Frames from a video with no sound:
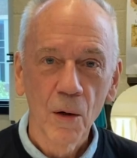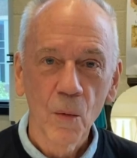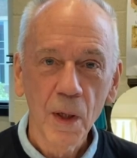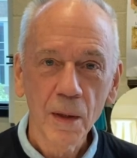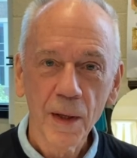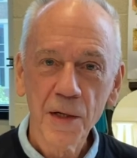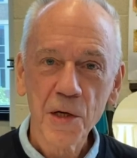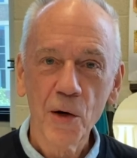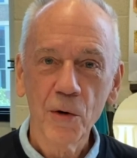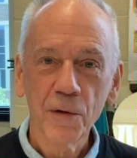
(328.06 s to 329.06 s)
Well,
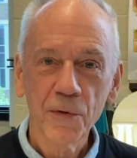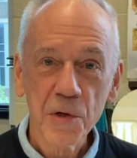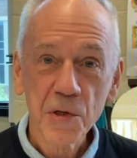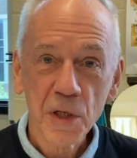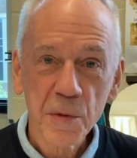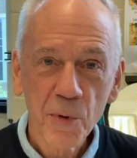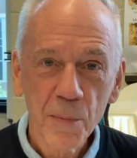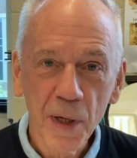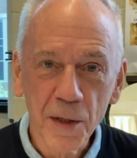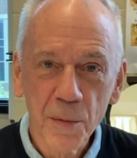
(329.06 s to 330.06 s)
that's our first
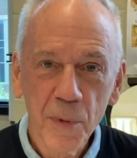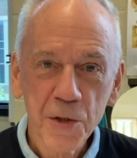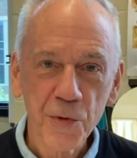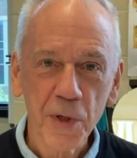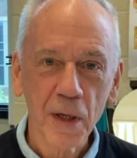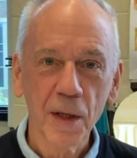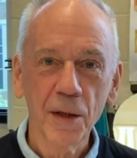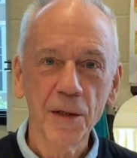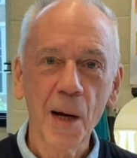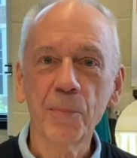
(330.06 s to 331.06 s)
experiment, measuring
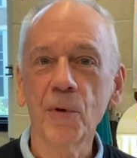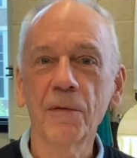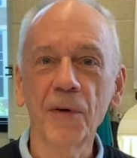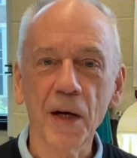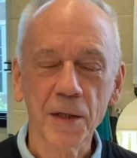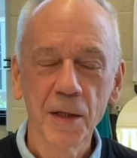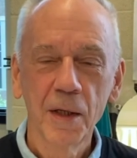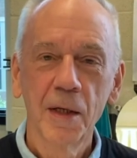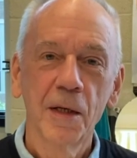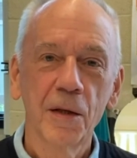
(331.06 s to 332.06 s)
the Doppler effect.
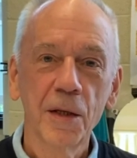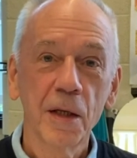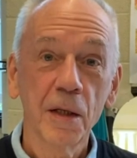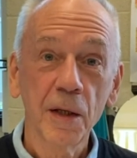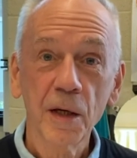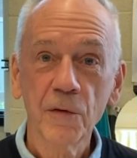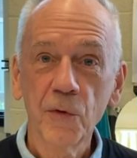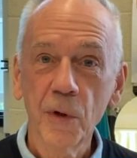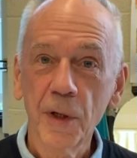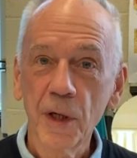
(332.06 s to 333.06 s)
The link
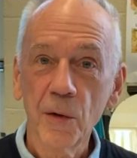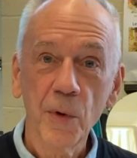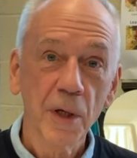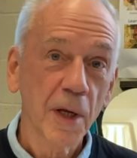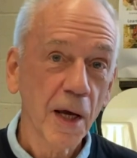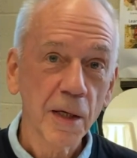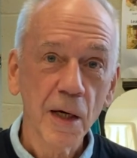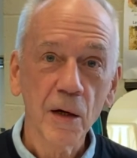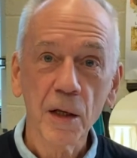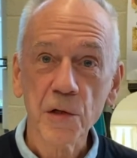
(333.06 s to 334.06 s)
for the written
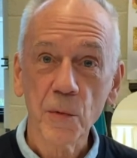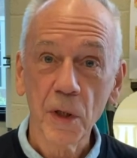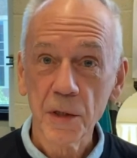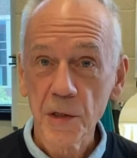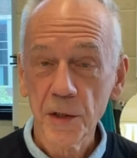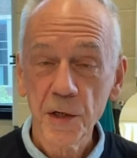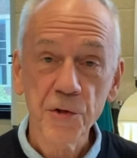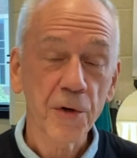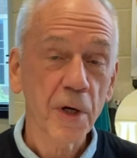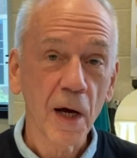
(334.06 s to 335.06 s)
handout as well as the
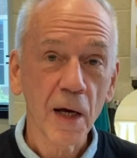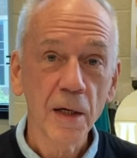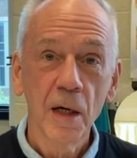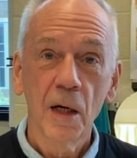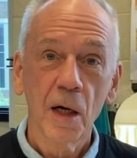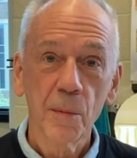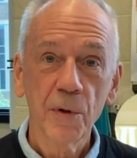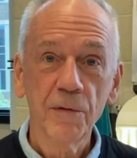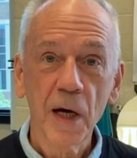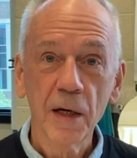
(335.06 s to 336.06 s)
teacher guide are
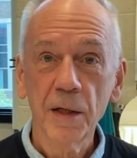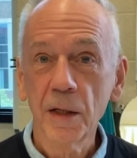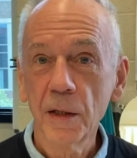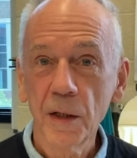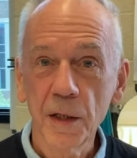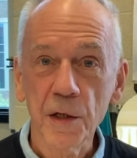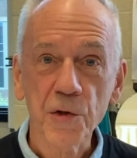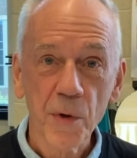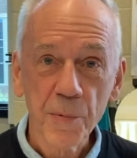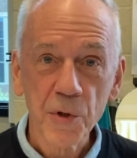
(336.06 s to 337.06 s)
provided in the
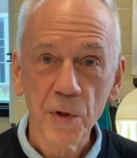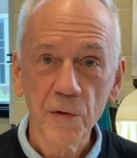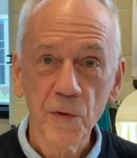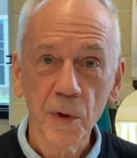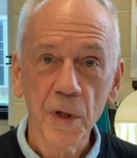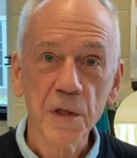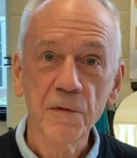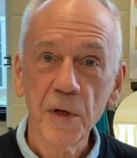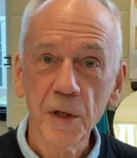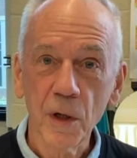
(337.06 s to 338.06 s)
description for this
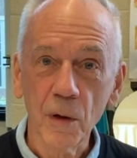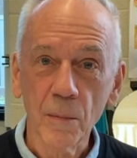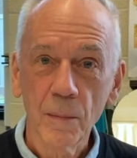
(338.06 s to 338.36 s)
video.